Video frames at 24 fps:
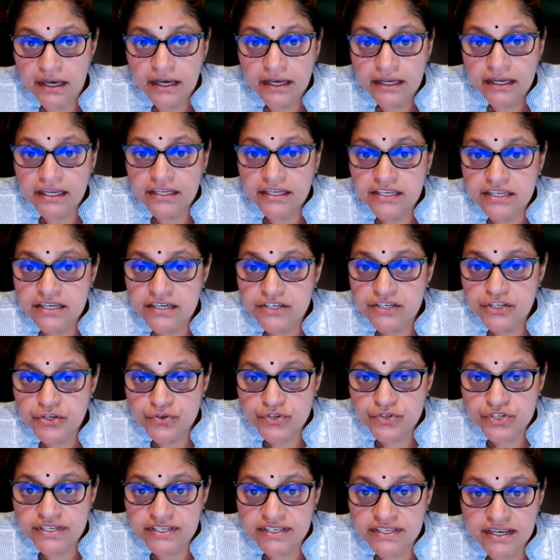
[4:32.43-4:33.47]
India
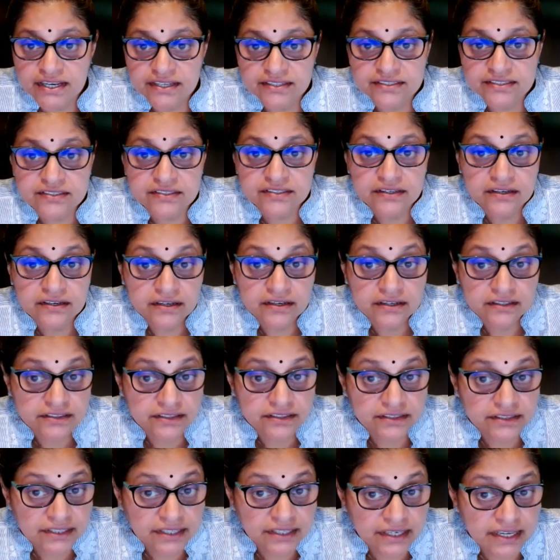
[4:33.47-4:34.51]
usually gets
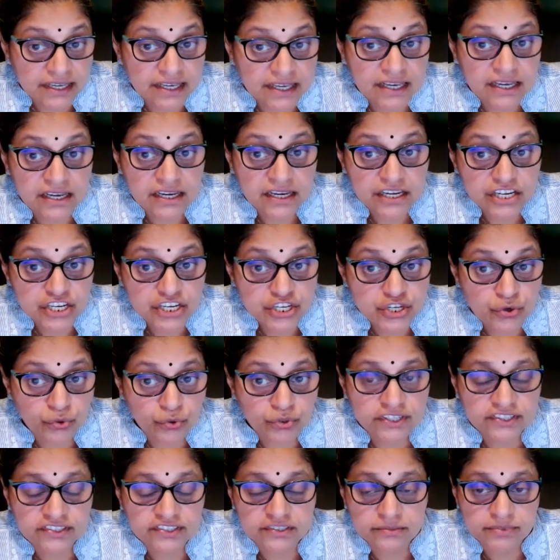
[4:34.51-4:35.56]
3
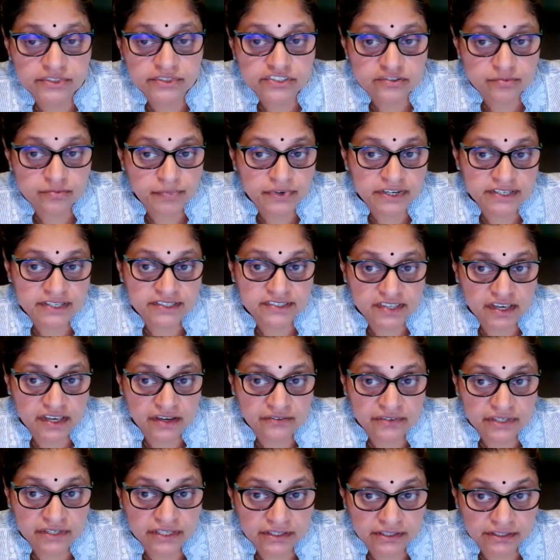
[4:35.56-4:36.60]
noticeable spikes
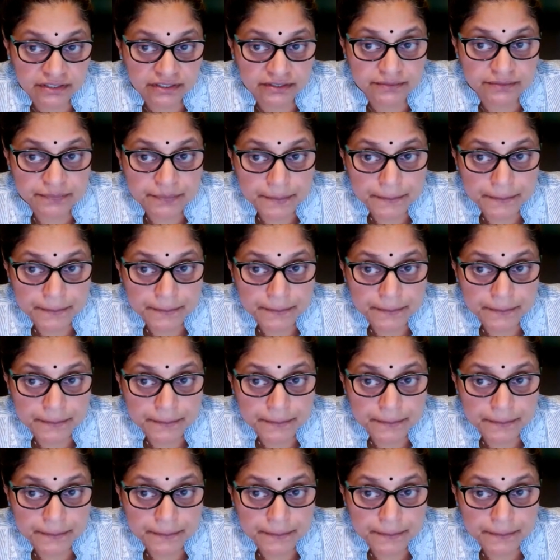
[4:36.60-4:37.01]
every year,